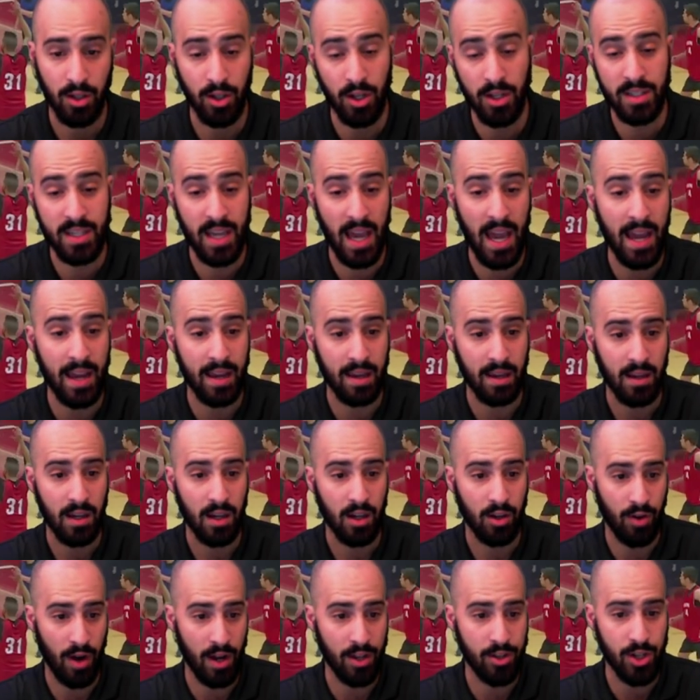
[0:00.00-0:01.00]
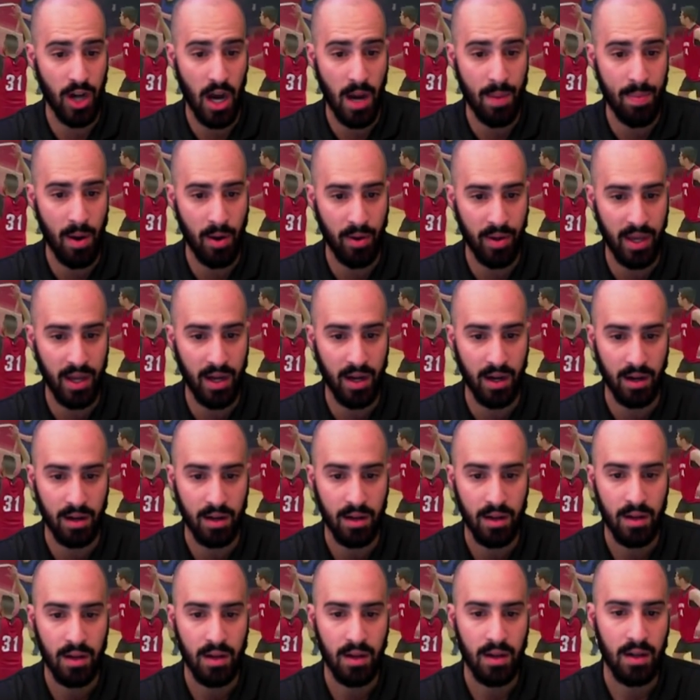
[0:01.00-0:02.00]
Good take. Great job out
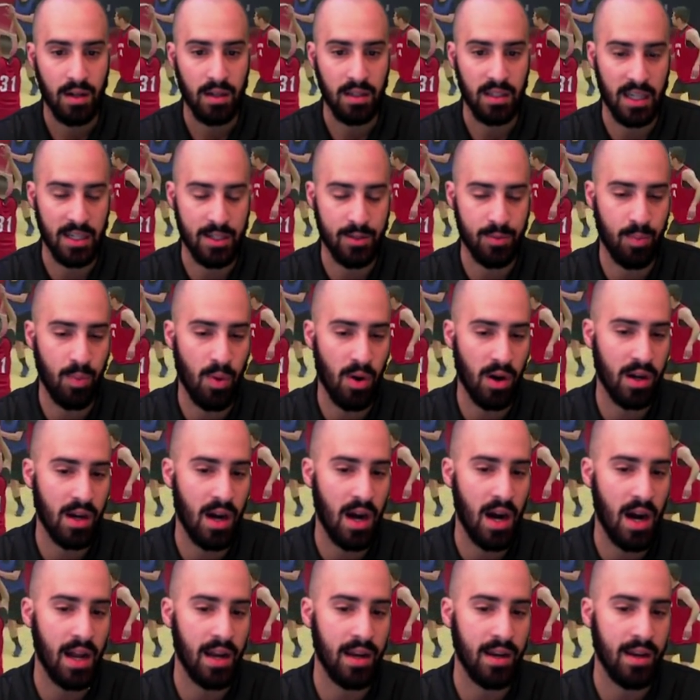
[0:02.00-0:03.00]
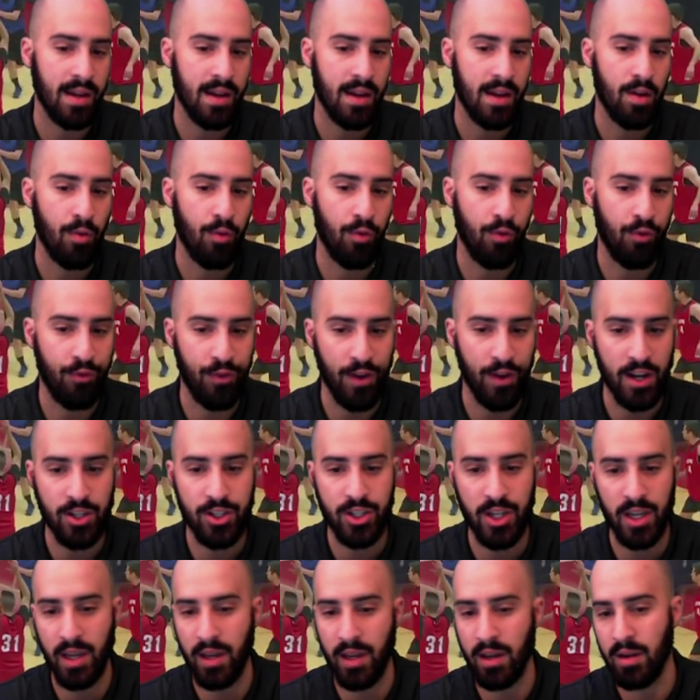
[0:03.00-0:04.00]
here. Let's work on
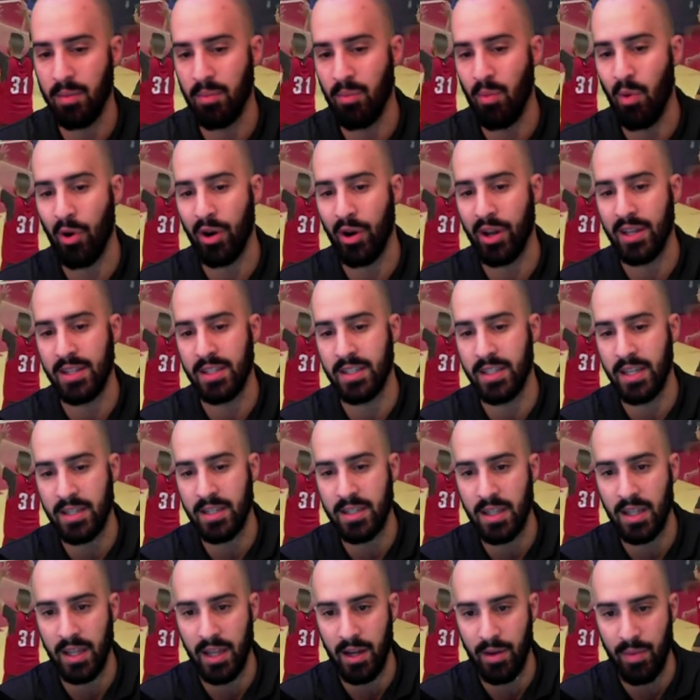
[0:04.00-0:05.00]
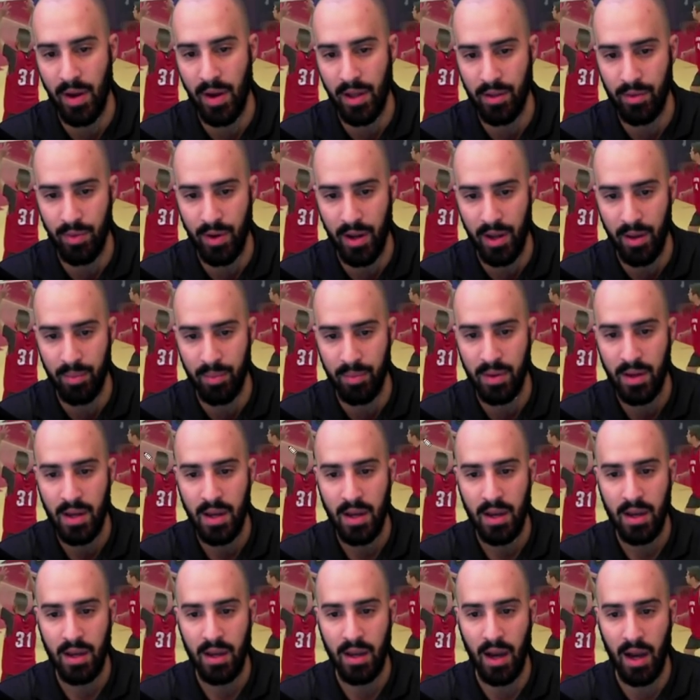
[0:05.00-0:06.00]
finishing more consistently around the rim
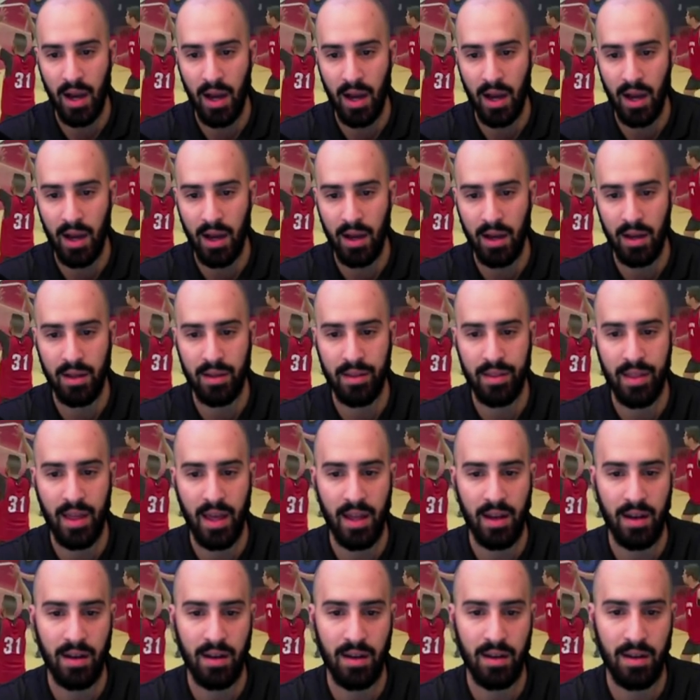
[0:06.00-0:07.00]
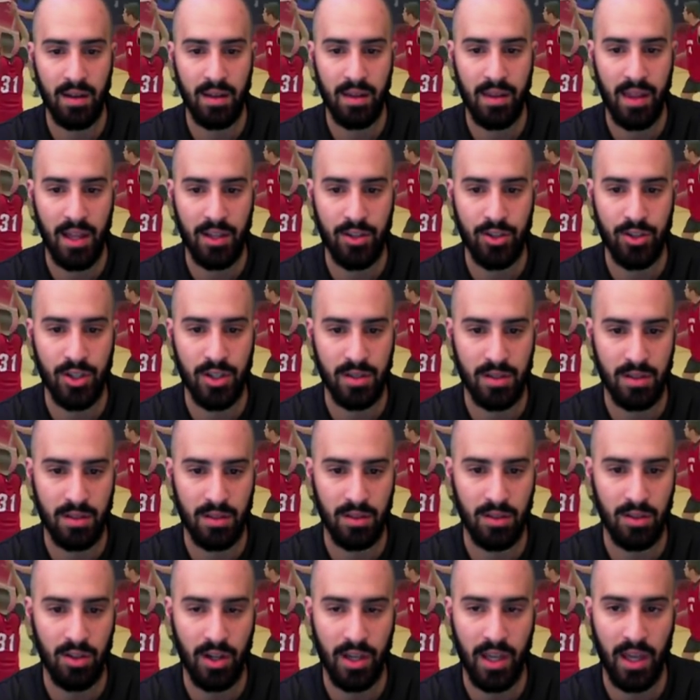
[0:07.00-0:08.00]
than
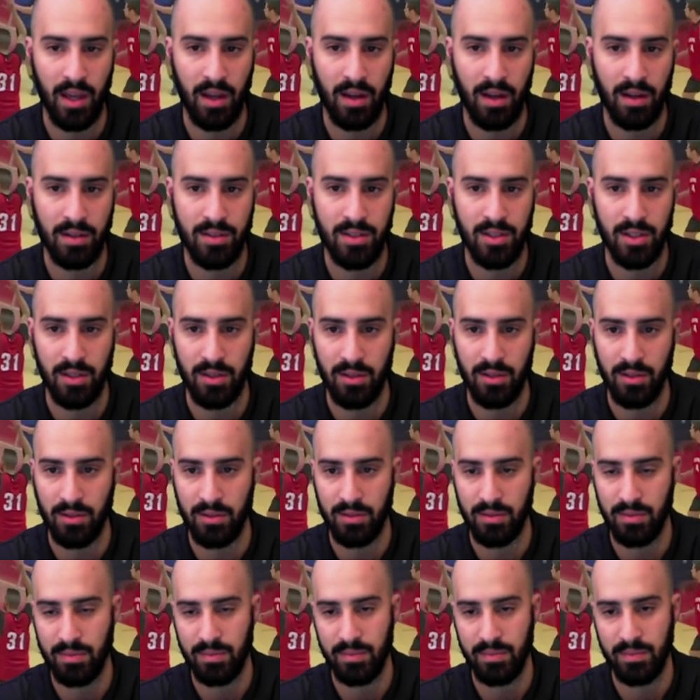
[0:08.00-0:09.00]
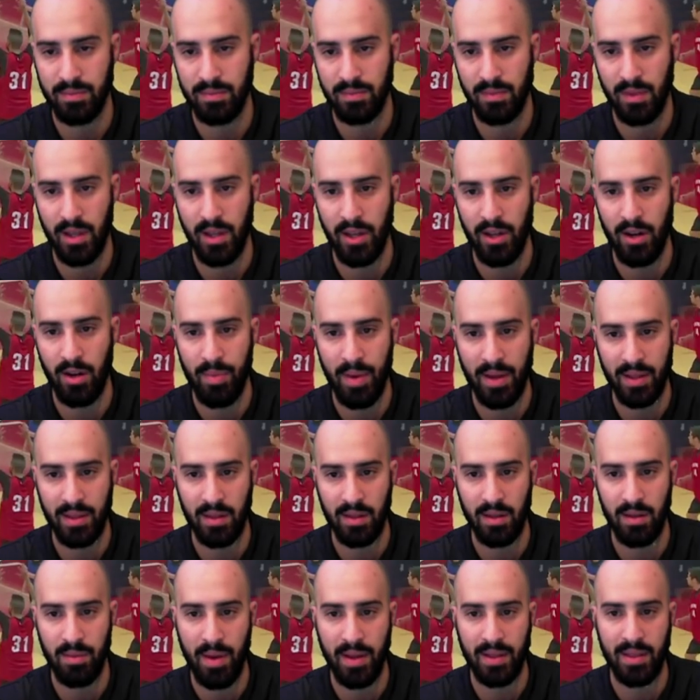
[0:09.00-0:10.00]
just looking to, make
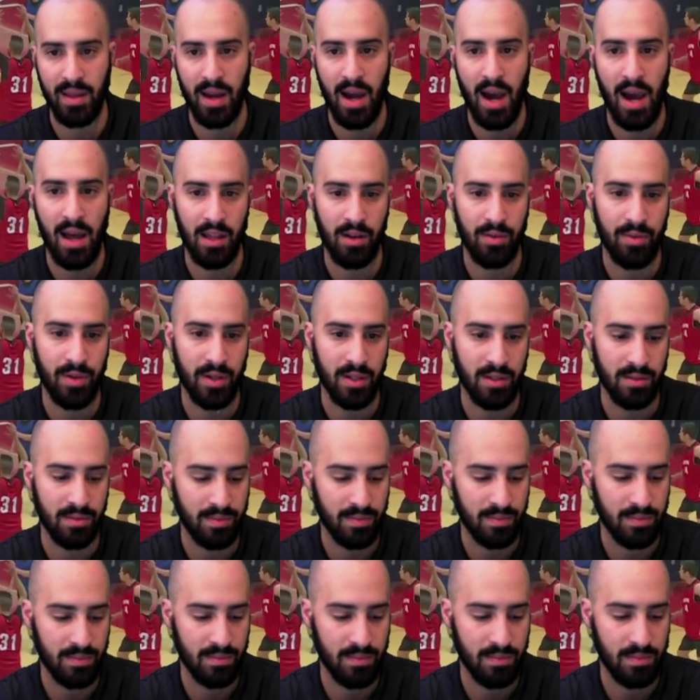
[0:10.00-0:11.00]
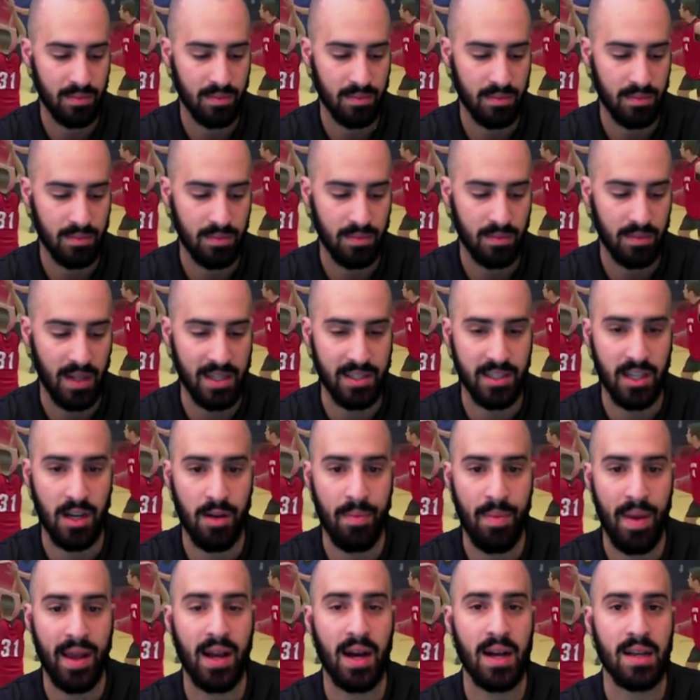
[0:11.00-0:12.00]
the highlight reel. That's
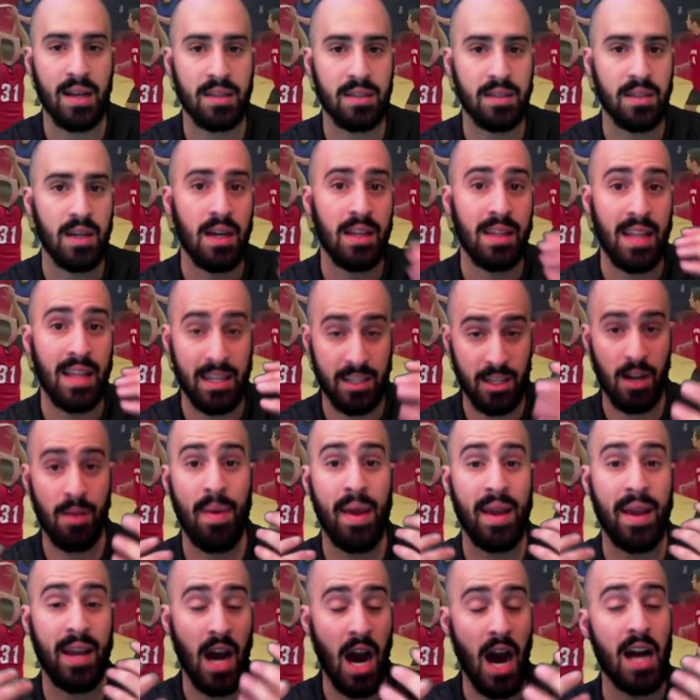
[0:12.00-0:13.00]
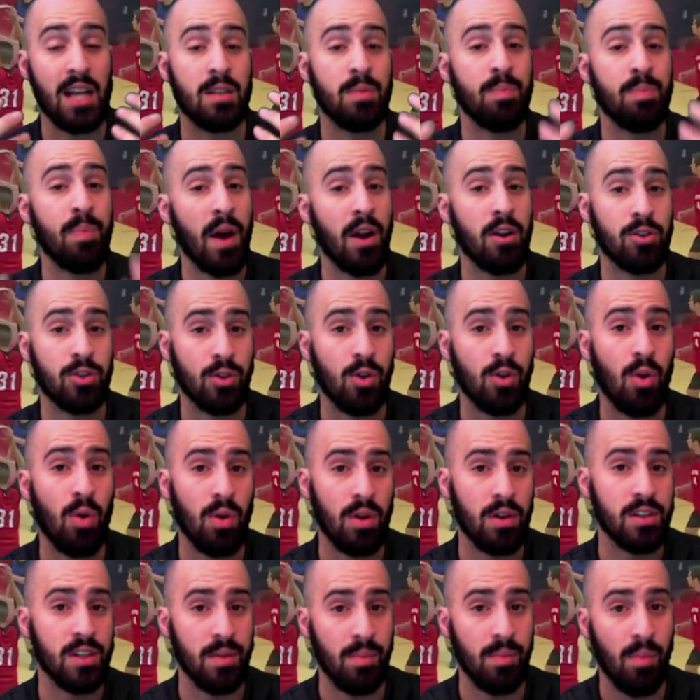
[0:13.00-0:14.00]
gonna make us better
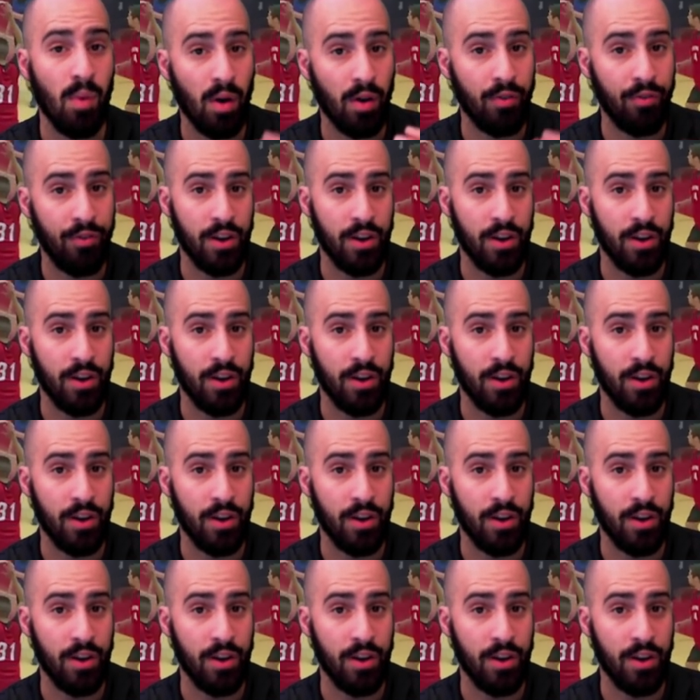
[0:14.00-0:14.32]
scorers and more